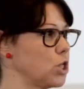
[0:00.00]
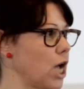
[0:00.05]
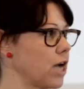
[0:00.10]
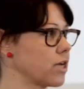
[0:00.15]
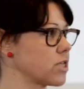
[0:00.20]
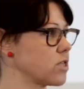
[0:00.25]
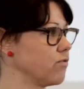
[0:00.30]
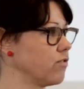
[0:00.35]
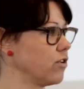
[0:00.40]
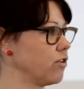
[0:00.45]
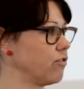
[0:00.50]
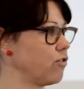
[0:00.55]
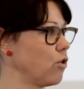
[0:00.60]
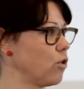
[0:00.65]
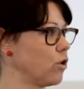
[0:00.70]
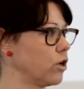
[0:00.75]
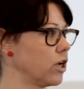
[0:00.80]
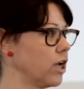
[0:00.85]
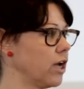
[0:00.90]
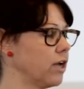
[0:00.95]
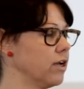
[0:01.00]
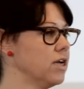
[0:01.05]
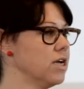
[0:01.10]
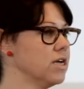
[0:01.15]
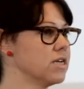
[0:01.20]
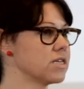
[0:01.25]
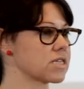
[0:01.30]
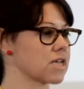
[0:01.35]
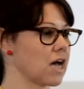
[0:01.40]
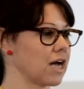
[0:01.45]
Jacksonville, Florida,
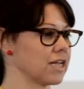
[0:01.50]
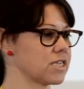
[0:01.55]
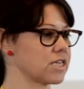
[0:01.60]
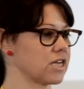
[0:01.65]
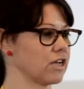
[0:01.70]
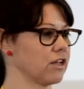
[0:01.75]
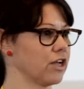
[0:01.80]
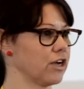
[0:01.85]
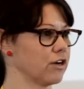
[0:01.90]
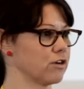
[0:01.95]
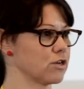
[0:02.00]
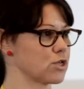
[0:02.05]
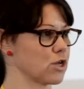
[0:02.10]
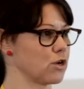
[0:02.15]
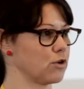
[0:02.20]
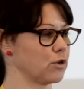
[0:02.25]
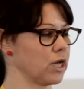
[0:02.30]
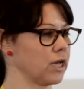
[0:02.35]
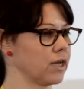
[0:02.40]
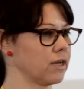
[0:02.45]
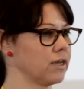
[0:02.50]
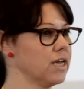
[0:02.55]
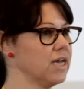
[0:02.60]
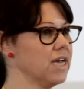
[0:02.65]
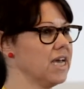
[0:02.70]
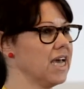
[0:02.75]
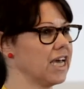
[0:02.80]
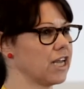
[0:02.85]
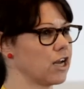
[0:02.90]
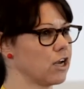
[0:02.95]
Scottsdale, Arizona.
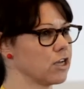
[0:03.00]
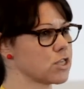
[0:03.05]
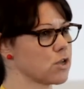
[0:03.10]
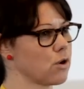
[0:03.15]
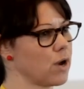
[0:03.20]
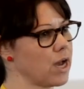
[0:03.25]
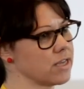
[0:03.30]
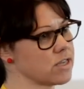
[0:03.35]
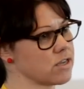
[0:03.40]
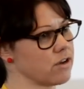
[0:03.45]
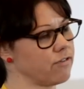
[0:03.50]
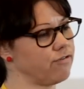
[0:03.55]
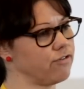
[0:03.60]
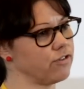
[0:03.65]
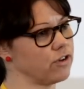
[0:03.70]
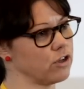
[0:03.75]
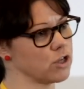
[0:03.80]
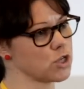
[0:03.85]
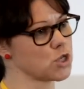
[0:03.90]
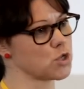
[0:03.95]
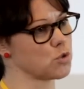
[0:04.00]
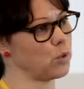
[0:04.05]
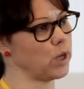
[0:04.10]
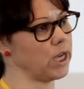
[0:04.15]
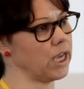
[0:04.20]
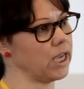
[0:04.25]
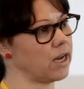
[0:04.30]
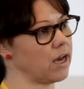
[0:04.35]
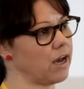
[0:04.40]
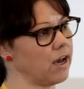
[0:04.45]
It also has a full
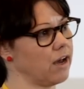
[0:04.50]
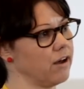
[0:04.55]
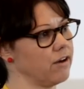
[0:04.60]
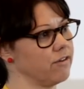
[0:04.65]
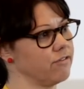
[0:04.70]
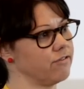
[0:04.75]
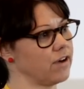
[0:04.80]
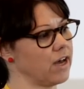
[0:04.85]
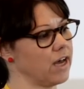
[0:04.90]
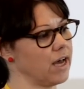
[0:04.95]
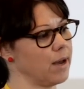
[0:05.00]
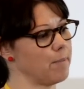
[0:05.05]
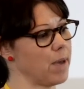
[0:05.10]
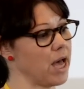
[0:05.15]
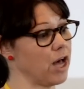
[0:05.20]
suite of a